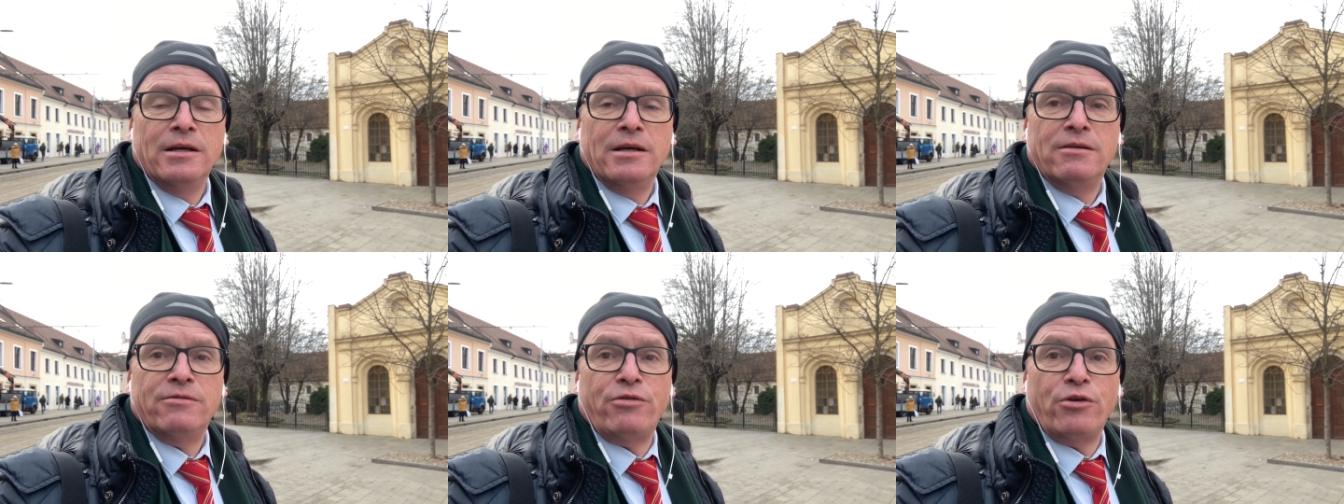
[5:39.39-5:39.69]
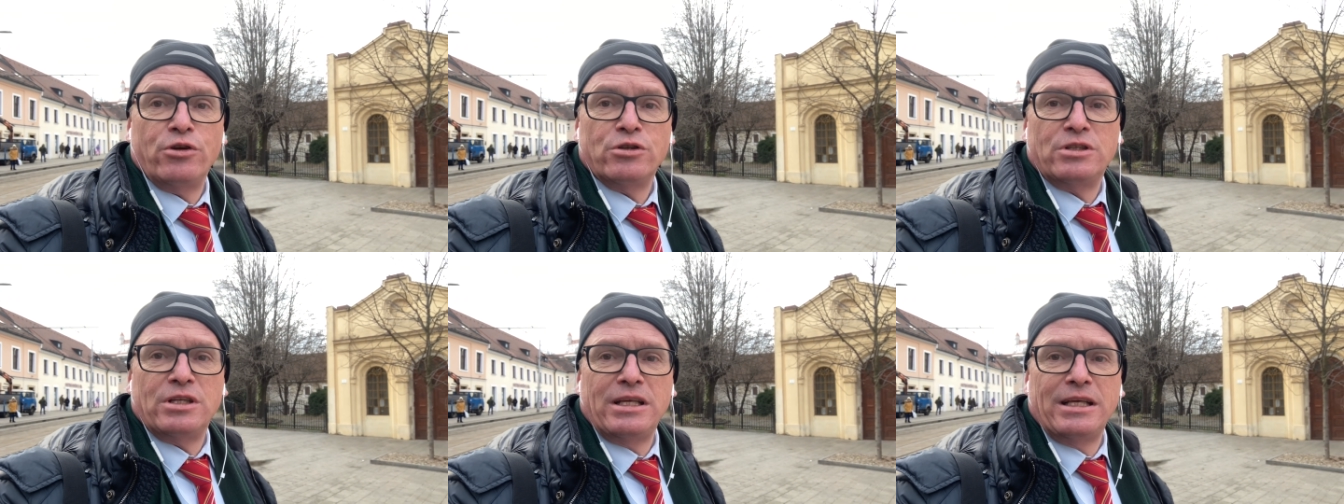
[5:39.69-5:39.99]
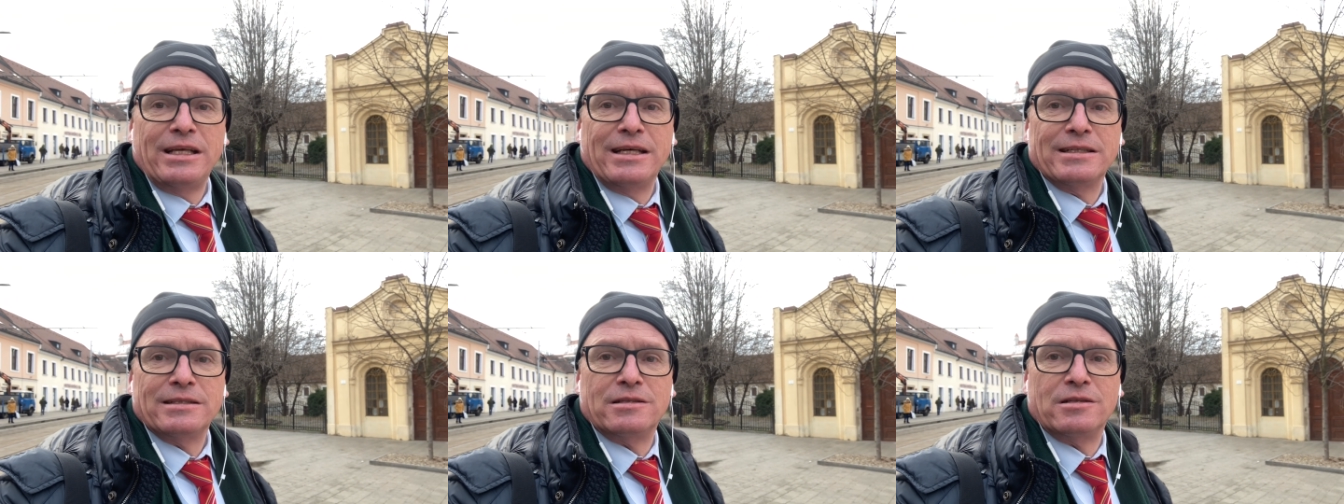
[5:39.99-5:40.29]
30
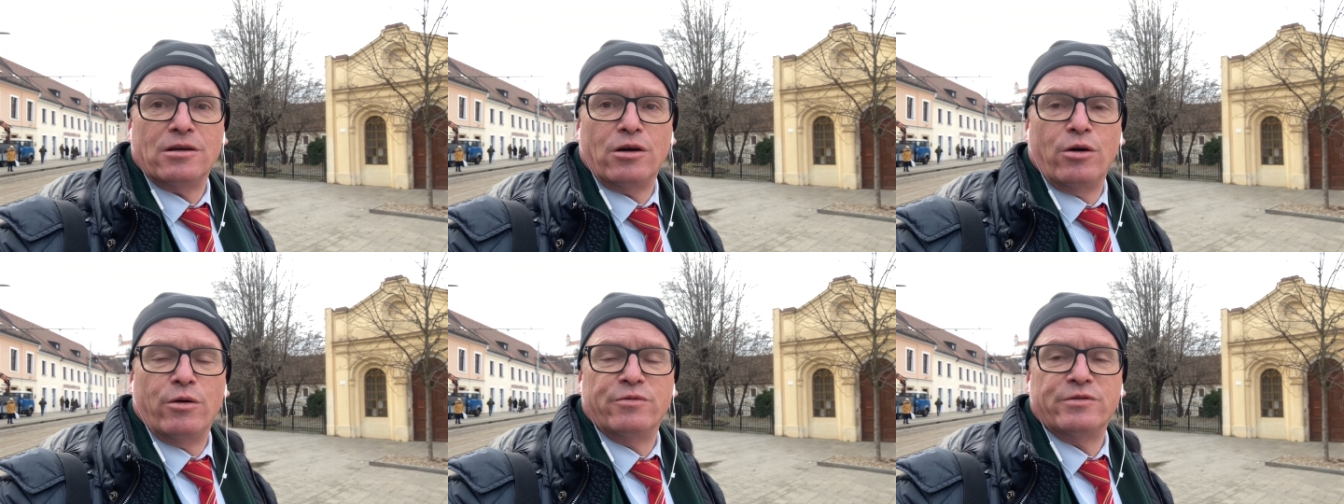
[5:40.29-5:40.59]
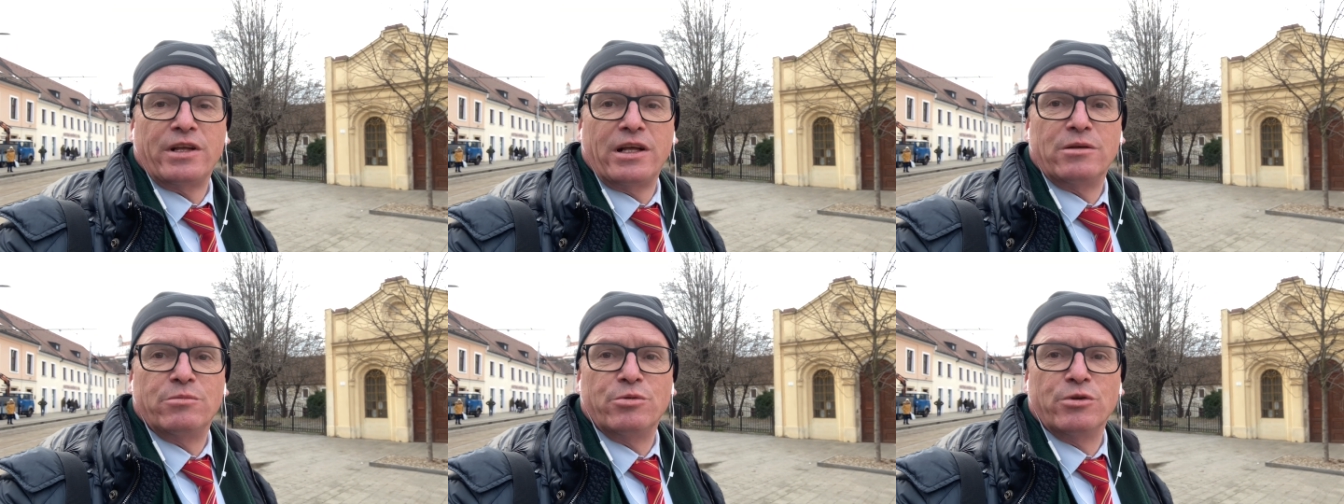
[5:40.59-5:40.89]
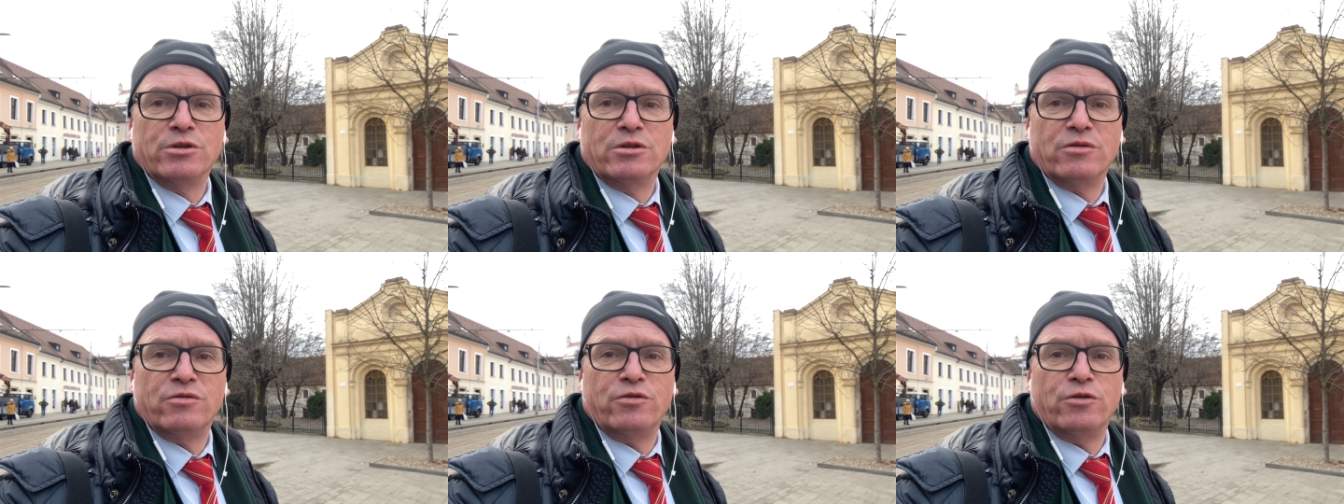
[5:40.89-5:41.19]
years of that
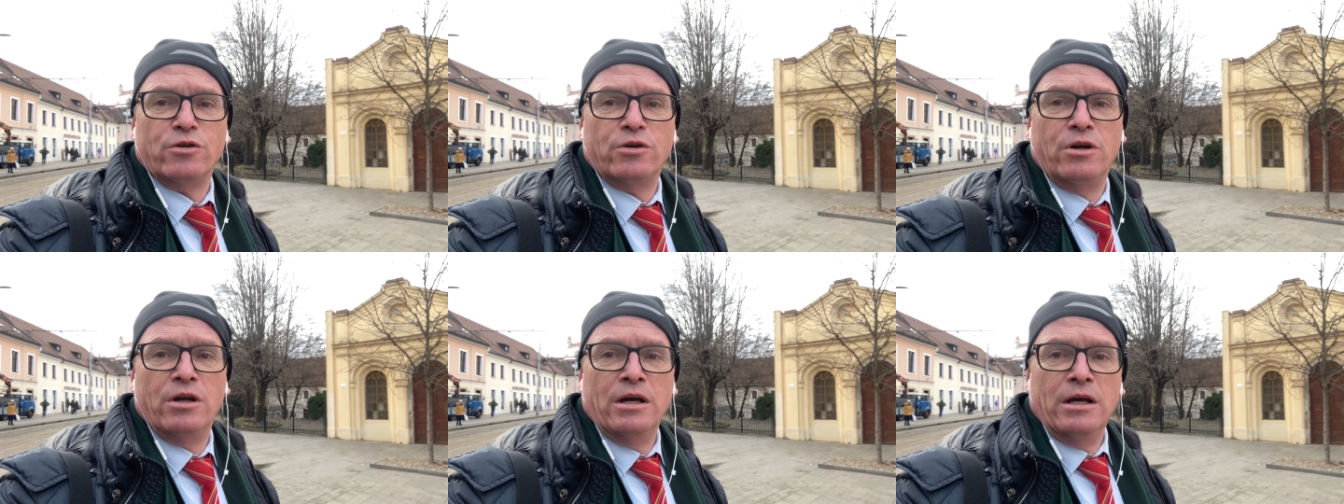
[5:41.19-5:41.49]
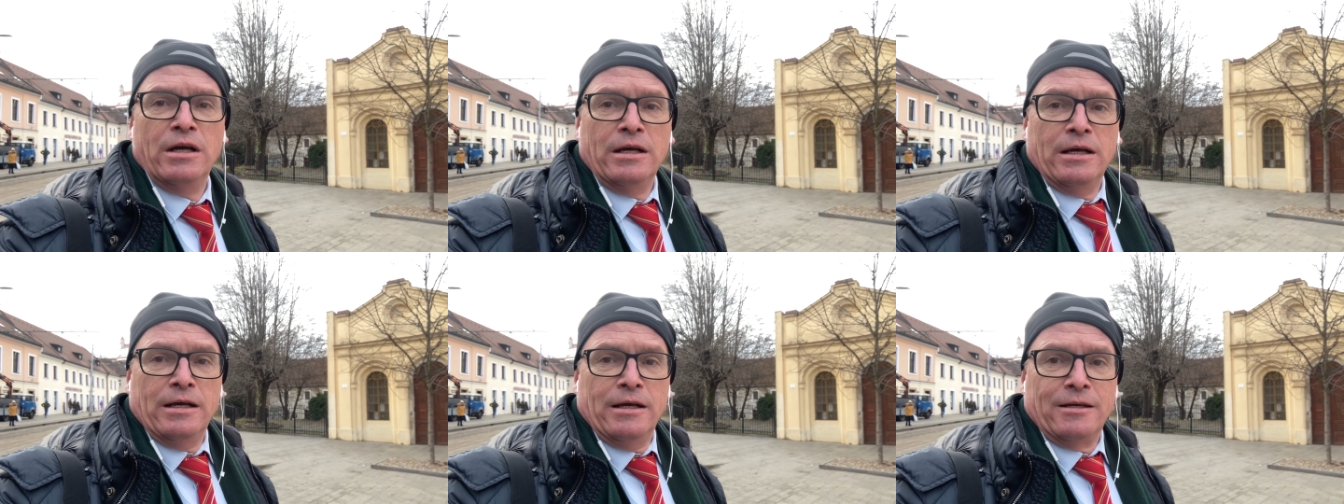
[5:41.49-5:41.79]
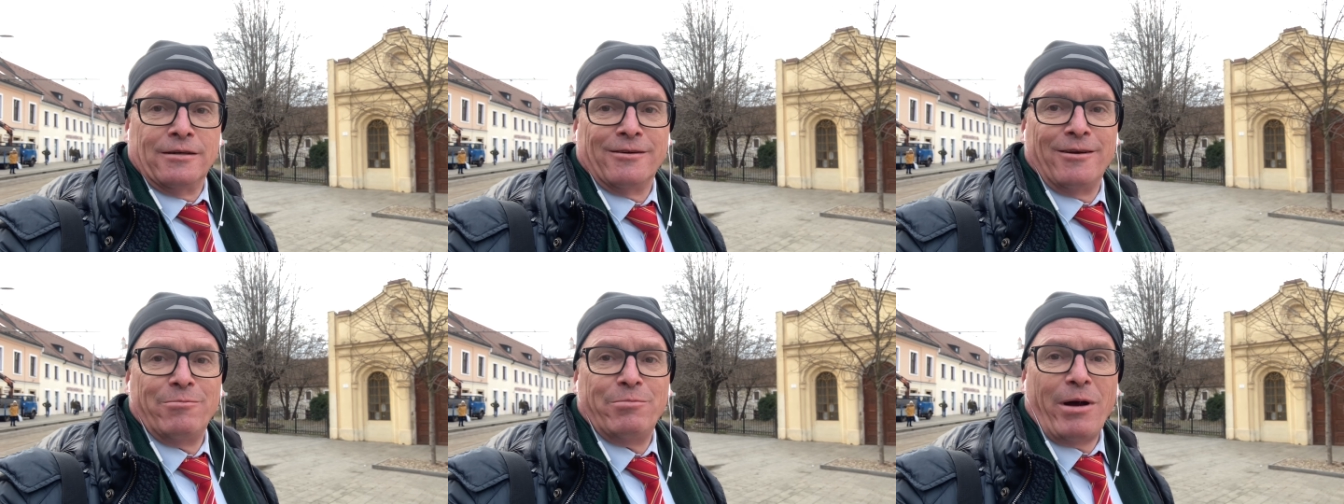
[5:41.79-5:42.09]
beautiful
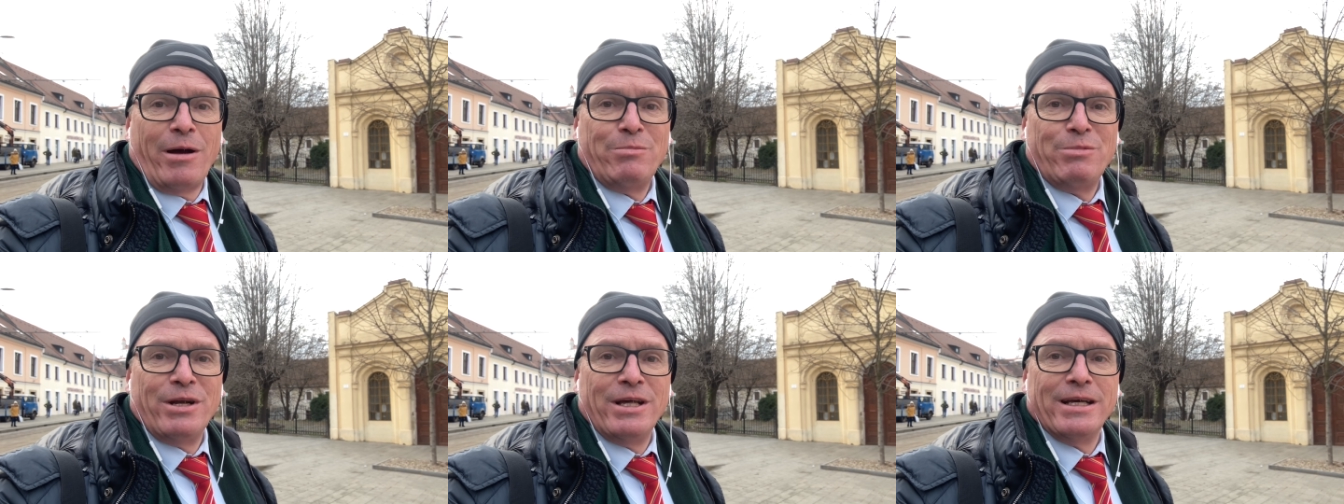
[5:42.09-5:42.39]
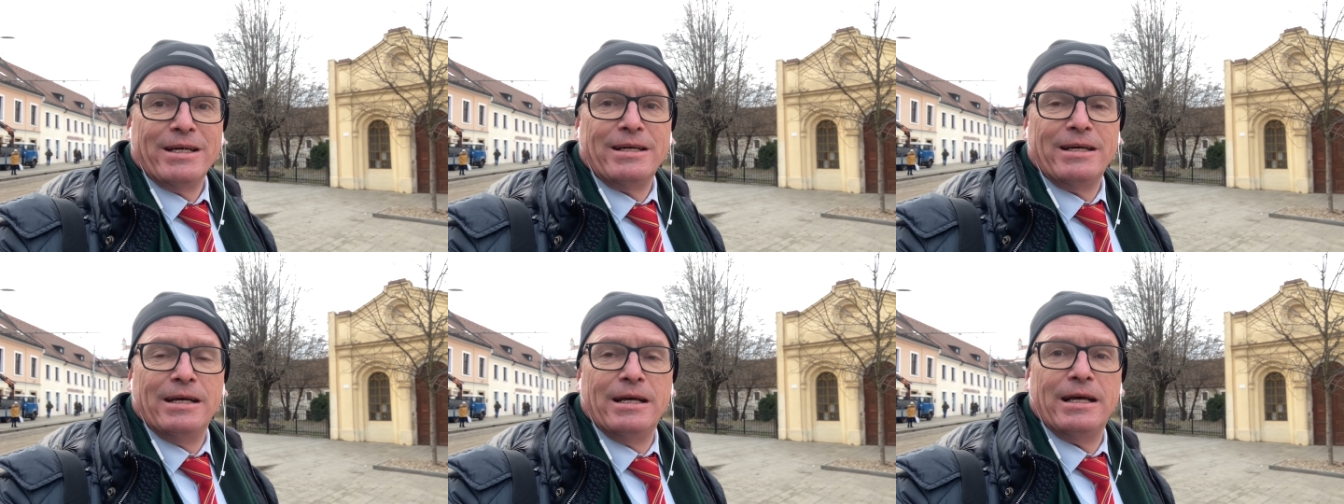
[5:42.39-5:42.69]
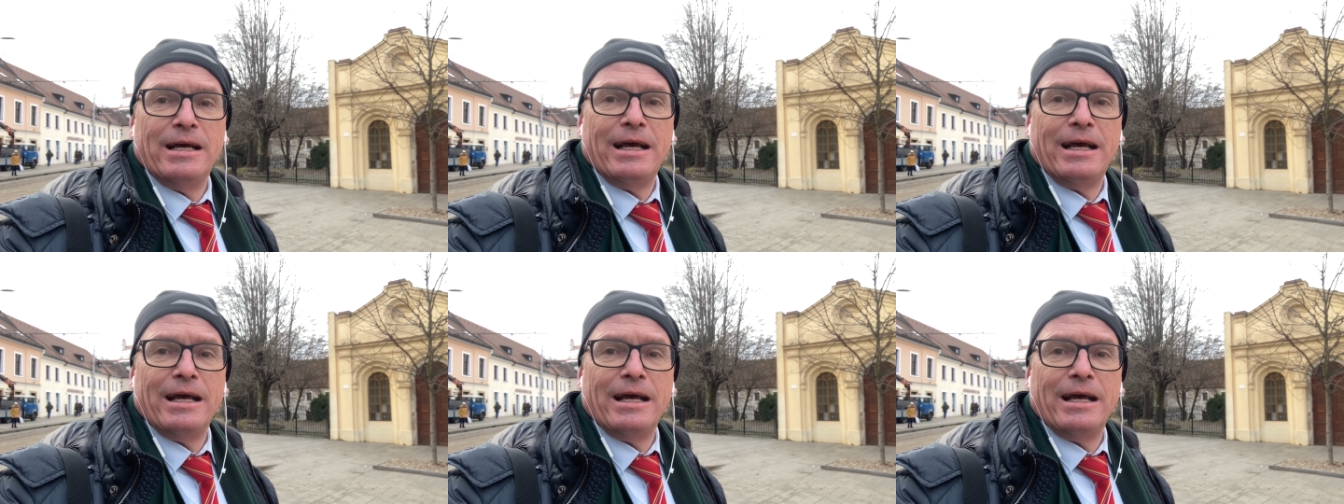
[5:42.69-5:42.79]
republic,